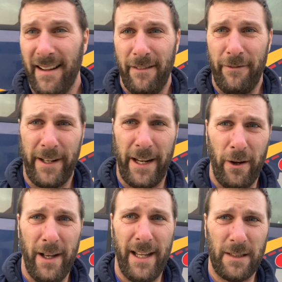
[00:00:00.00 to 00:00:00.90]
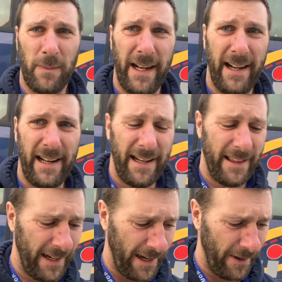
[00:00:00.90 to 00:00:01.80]
video explaining
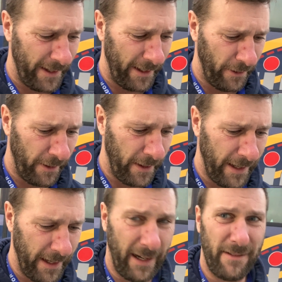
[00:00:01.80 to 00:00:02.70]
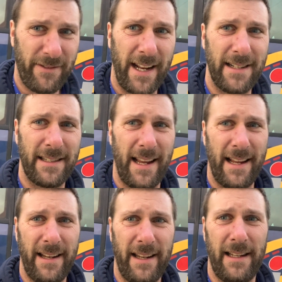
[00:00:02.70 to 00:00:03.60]
anything out here in
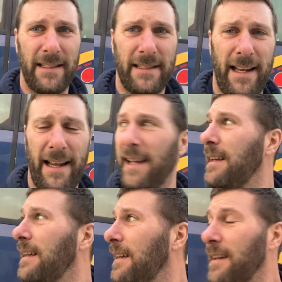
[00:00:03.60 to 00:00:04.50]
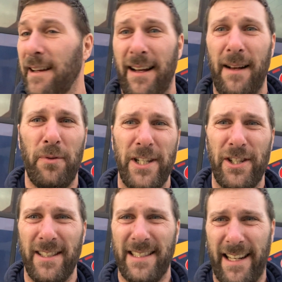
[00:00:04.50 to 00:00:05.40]
Afghanistan is
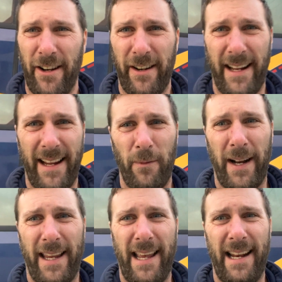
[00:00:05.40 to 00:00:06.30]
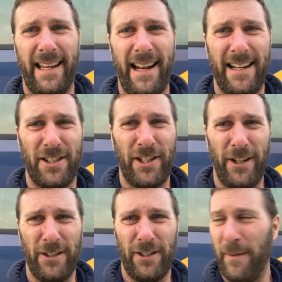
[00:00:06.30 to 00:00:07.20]
operational security and what I can and cannot
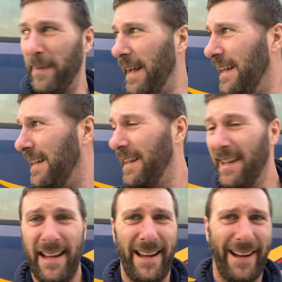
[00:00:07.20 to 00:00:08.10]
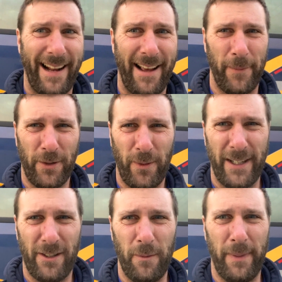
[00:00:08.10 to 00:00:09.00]
show. So I'm hanging out between
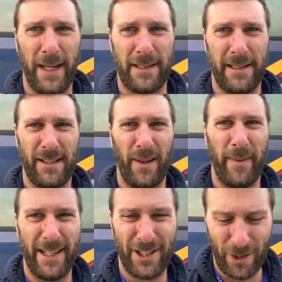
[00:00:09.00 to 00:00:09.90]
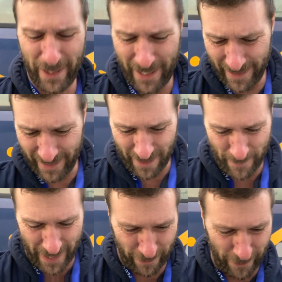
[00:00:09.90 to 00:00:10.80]
two buses, so I'm not showing anything in the
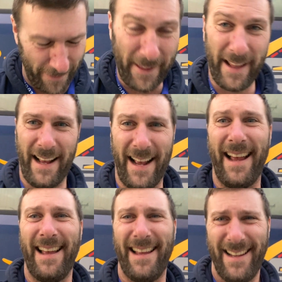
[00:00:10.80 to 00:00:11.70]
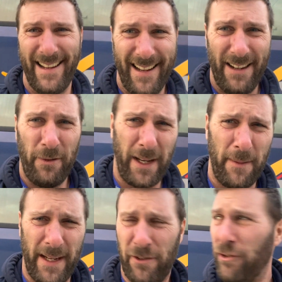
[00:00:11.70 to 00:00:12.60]
background that would get
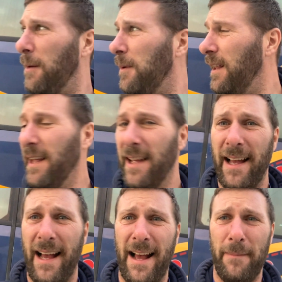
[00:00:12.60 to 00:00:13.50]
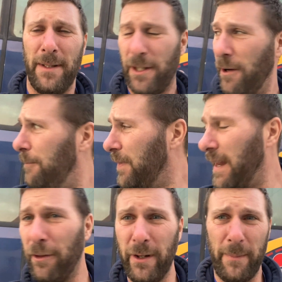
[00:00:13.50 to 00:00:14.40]
me in trouble. So I
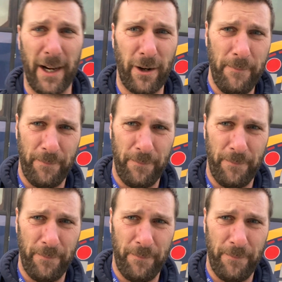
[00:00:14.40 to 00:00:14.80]
flew into Bagram,